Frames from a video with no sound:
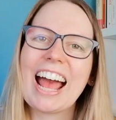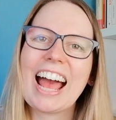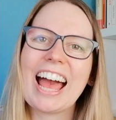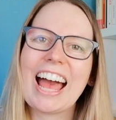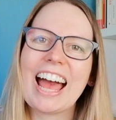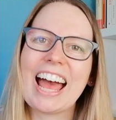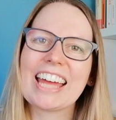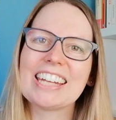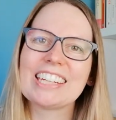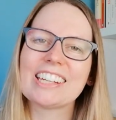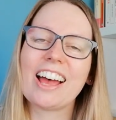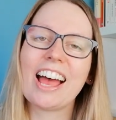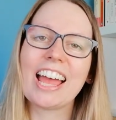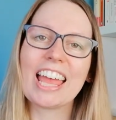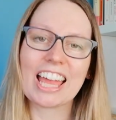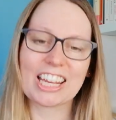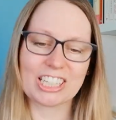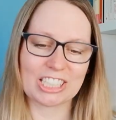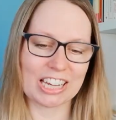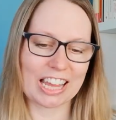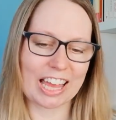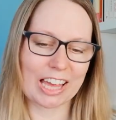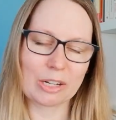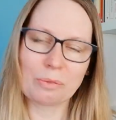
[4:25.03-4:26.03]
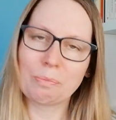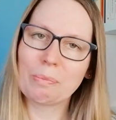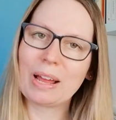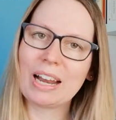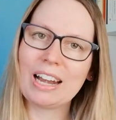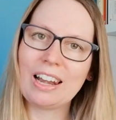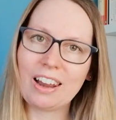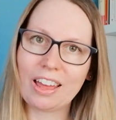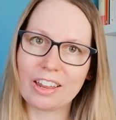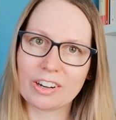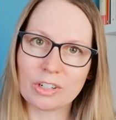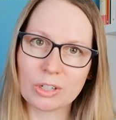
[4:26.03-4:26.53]
And I actually had my
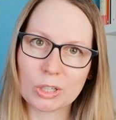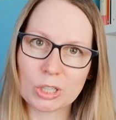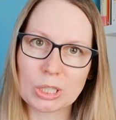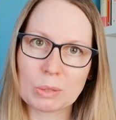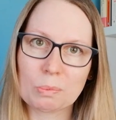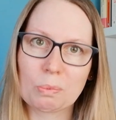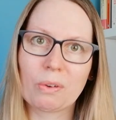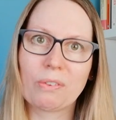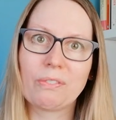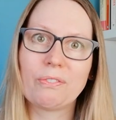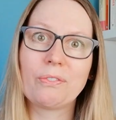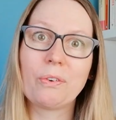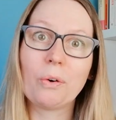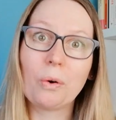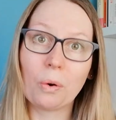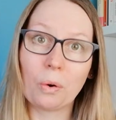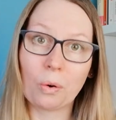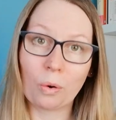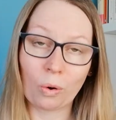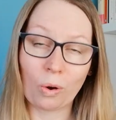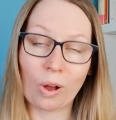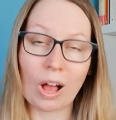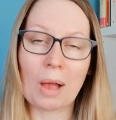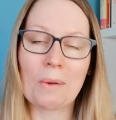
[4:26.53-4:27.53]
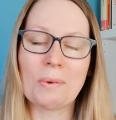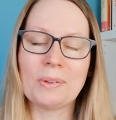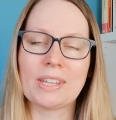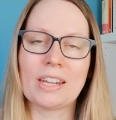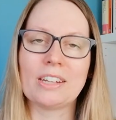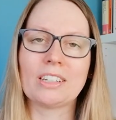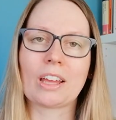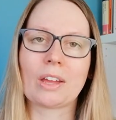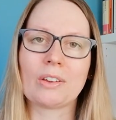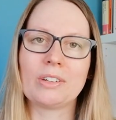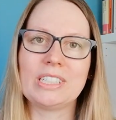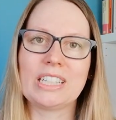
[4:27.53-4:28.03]
lunch before I was
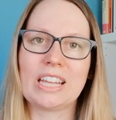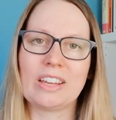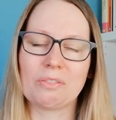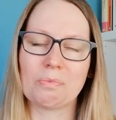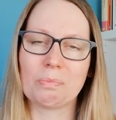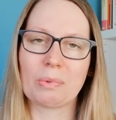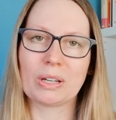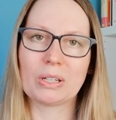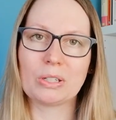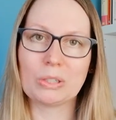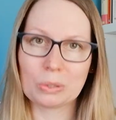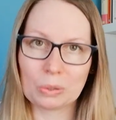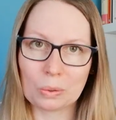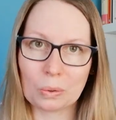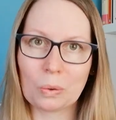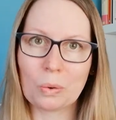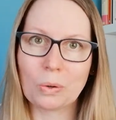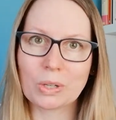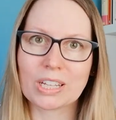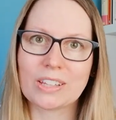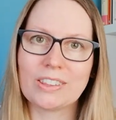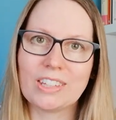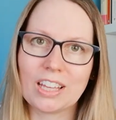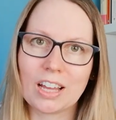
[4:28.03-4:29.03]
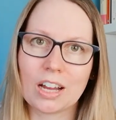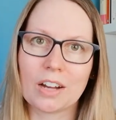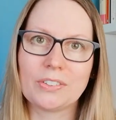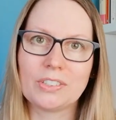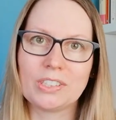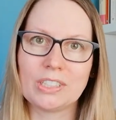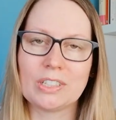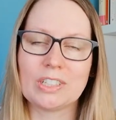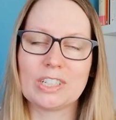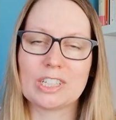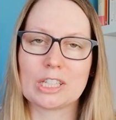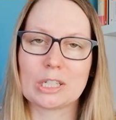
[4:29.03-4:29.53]
then going to give my talk in the
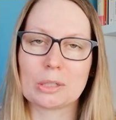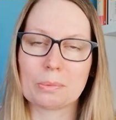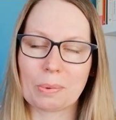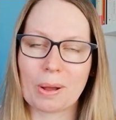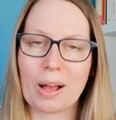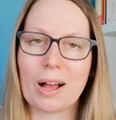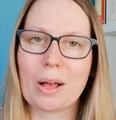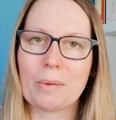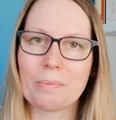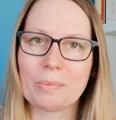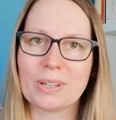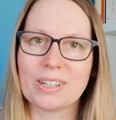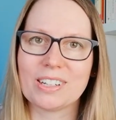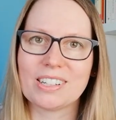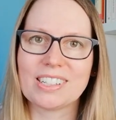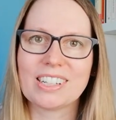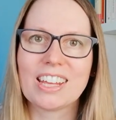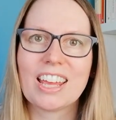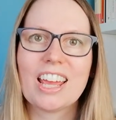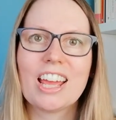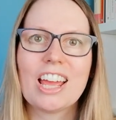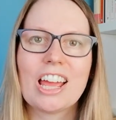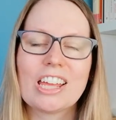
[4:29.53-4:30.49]
afternoon to the department.